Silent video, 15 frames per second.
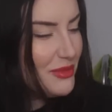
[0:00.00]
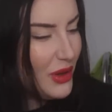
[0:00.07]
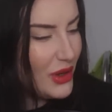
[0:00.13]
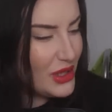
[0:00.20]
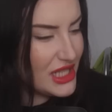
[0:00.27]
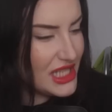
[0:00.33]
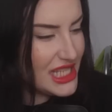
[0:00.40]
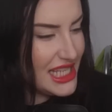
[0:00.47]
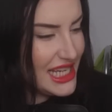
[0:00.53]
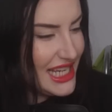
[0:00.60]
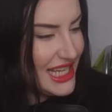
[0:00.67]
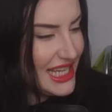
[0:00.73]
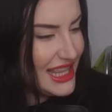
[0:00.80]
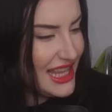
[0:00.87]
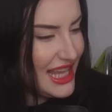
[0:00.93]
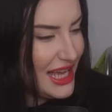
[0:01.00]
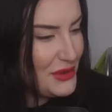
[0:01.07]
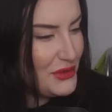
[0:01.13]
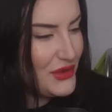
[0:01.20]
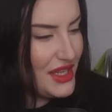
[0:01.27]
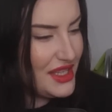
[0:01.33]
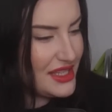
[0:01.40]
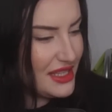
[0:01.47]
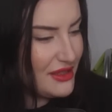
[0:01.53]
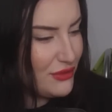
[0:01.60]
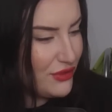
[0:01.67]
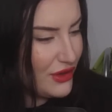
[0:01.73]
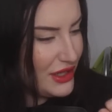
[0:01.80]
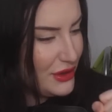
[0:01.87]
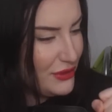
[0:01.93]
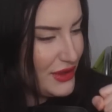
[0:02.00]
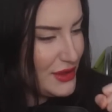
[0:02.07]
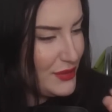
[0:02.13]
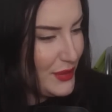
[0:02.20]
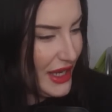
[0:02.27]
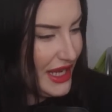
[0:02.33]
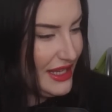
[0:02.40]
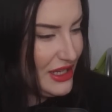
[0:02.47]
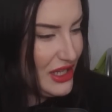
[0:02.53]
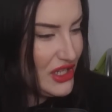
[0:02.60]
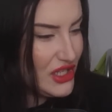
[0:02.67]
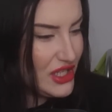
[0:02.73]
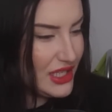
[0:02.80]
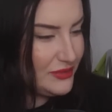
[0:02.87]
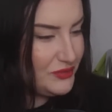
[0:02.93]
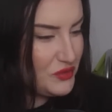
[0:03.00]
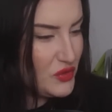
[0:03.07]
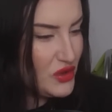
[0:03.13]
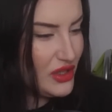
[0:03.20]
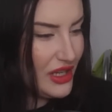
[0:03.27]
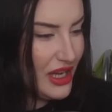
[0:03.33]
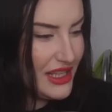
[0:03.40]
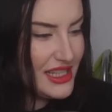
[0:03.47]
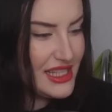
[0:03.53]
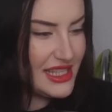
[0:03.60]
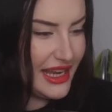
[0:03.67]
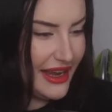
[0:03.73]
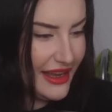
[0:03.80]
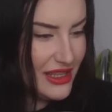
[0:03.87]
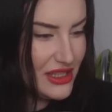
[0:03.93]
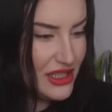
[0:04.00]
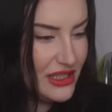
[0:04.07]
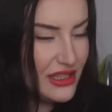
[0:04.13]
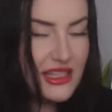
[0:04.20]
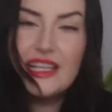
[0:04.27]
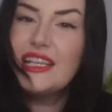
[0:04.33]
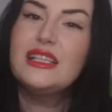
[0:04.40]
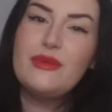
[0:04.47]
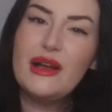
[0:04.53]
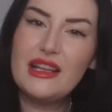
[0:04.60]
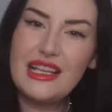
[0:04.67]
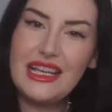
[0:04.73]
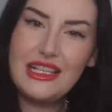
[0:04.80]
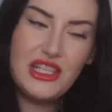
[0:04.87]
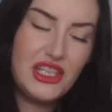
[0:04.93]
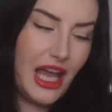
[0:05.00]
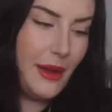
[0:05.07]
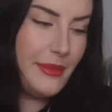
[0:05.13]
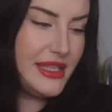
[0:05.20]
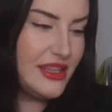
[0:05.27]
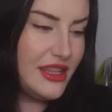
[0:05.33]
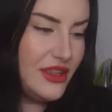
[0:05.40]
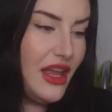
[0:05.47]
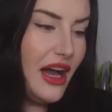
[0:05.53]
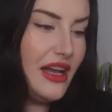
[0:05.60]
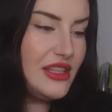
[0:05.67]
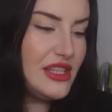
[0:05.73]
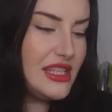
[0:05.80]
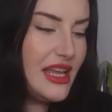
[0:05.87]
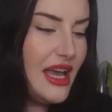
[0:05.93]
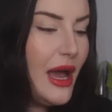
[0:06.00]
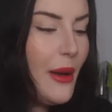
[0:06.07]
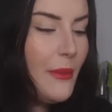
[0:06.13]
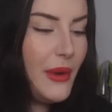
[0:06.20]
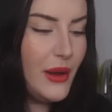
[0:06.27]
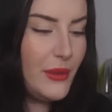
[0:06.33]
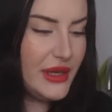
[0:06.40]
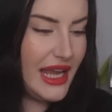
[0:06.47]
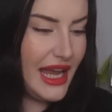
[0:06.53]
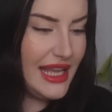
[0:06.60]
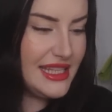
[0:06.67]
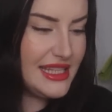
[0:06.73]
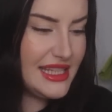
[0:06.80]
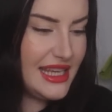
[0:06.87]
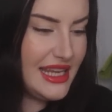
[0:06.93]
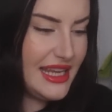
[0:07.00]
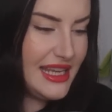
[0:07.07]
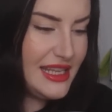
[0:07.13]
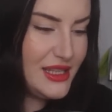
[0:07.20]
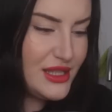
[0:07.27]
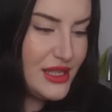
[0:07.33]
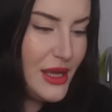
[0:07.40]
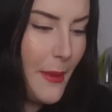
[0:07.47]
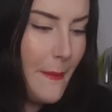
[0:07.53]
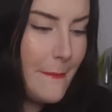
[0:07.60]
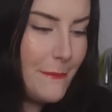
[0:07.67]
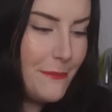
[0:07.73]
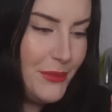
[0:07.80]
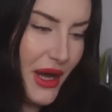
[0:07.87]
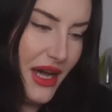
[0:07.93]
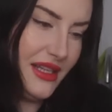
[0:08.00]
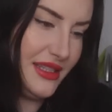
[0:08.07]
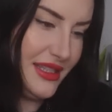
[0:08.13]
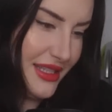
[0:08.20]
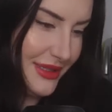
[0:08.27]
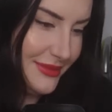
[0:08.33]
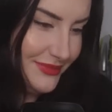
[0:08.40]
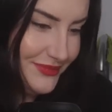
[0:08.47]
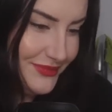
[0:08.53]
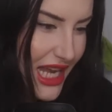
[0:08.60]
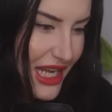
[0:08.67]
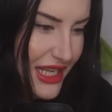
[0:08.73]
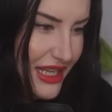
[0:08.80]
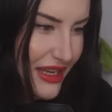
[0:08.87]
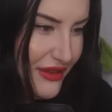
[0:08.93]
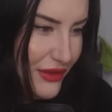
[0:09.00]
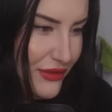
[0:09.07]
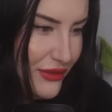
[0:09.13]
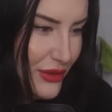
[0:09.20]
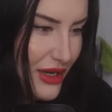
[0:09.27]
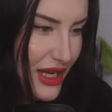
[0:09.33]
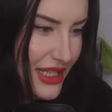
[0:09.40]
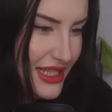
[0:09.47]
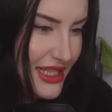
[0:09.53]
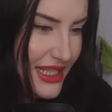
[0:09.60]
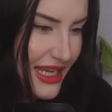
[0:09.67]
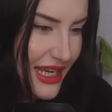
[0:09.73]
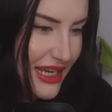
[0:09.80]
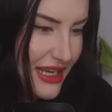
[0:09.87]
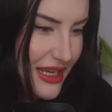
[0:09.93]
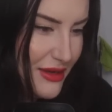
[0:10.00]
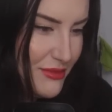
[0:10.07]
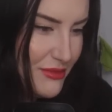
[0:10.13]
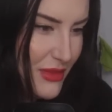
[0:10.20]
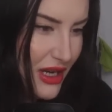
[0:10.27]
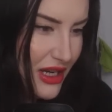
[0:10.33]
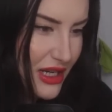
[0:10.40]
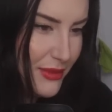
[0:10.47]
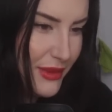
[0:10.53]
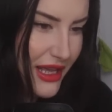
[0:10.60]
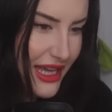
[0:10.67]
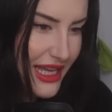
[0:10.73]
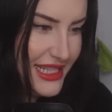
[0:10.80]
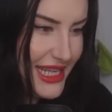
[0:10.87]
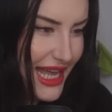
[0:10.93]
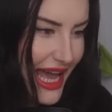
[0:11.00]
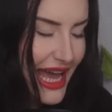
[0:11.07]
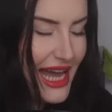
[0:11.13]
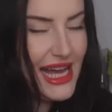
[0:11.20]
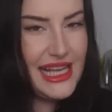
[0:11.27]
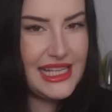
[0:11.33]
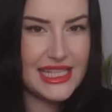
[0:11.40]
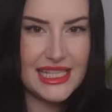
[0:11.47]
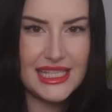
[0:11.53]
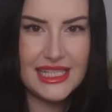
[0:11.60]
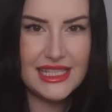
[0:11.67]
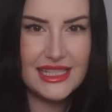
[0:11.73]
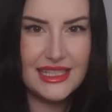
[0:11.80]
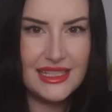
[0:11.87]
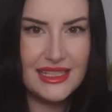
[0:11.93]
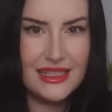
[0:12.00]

boxing glove is in front of his penis. So you can't see it. So it looks like he's about to get jabbed in the nuts. But we can see his butt. Never thought I'd see Markiplier's ass.